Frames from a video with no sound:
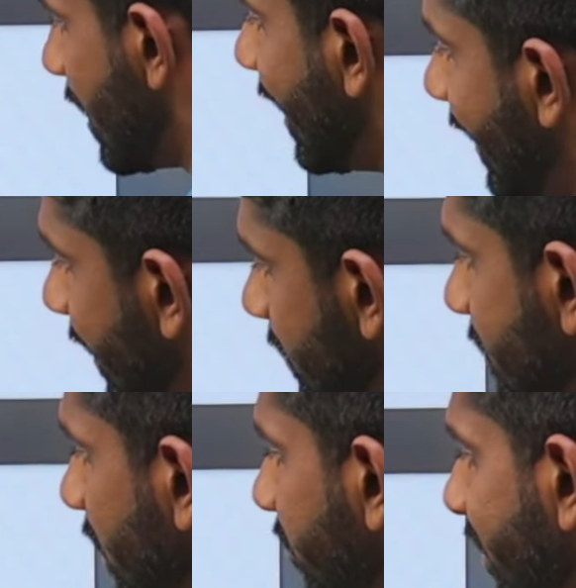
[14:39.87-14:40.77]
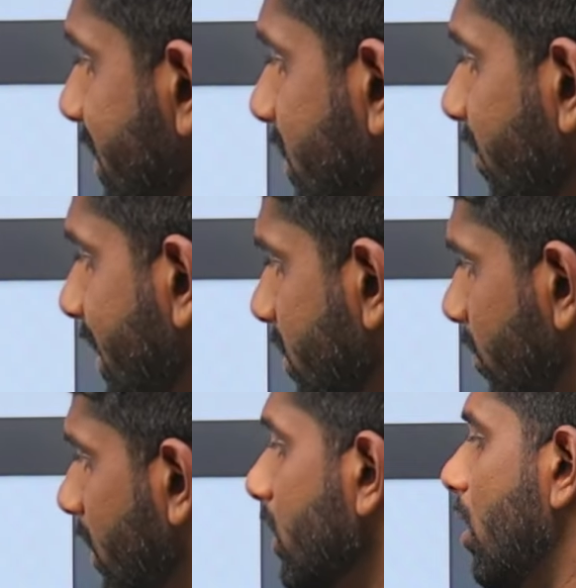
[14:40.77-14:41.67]
Again, the certificates are very similar.
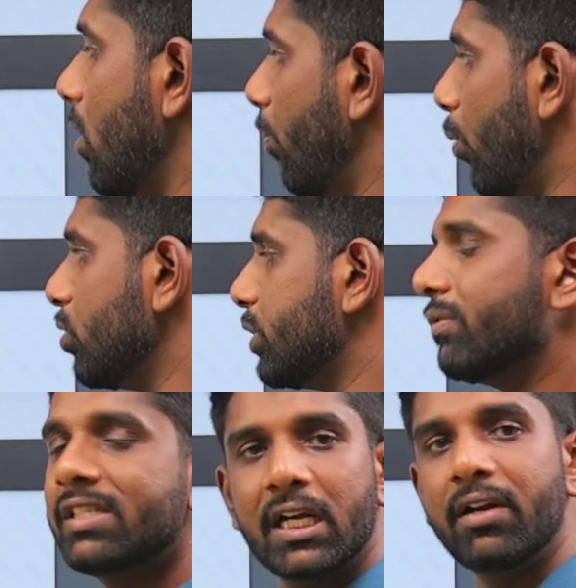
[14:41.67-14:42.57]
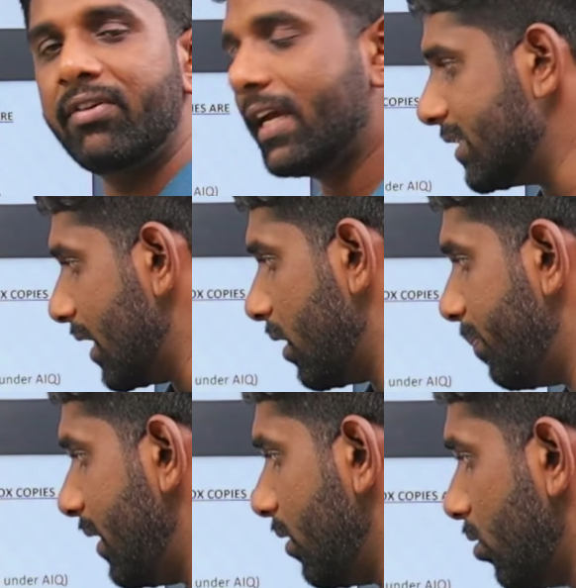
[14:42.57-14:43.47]
Most of the certificates are
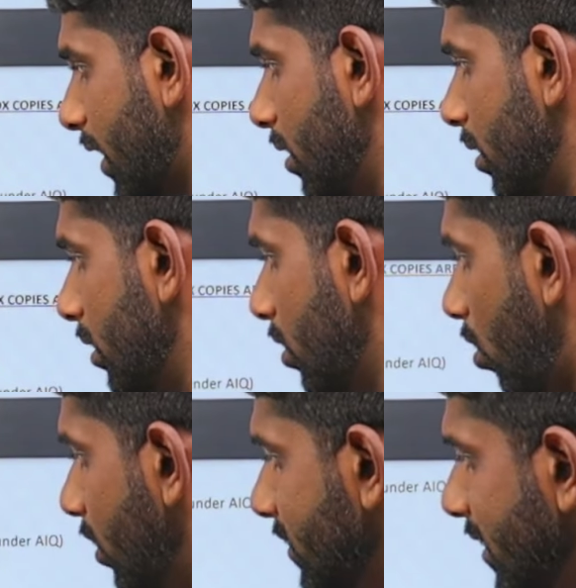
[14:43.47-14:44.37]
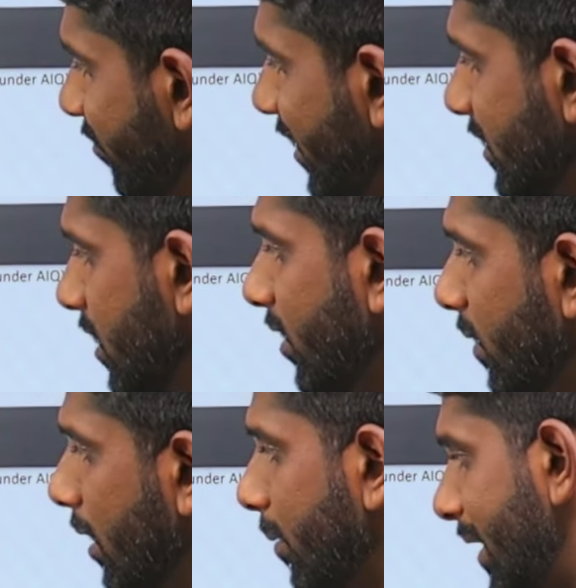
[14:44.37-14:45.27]
repeating. Okay, all the certificates are
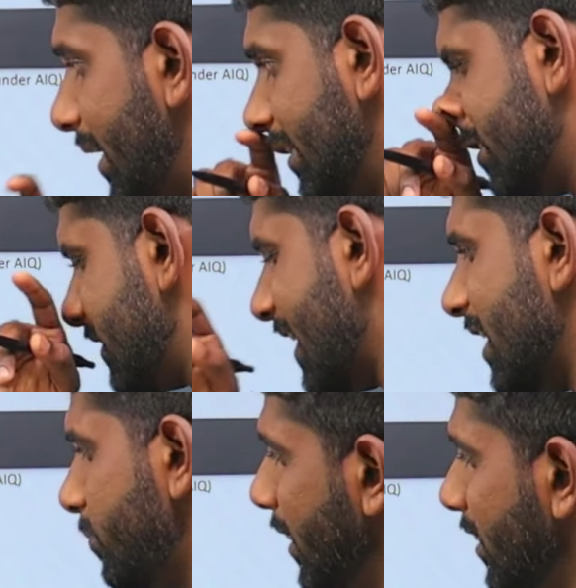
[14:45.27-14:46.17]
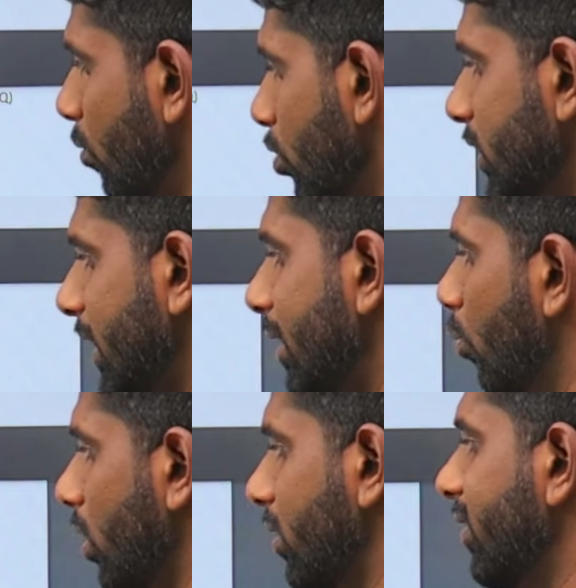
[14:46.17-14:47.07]
repeating. This is as per the OJE,
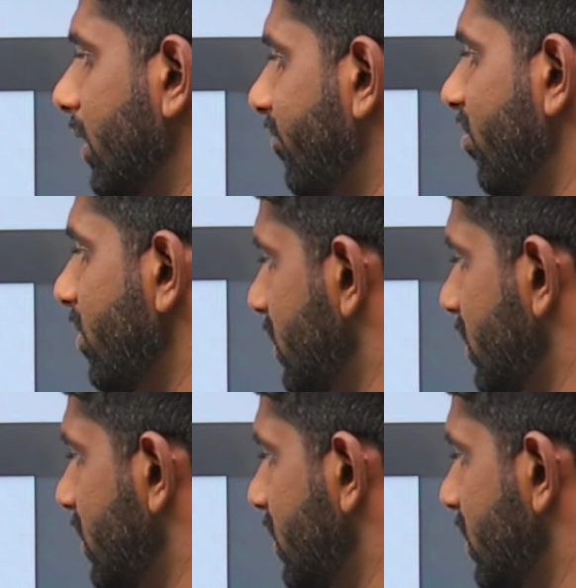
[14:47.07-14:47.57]
whatever information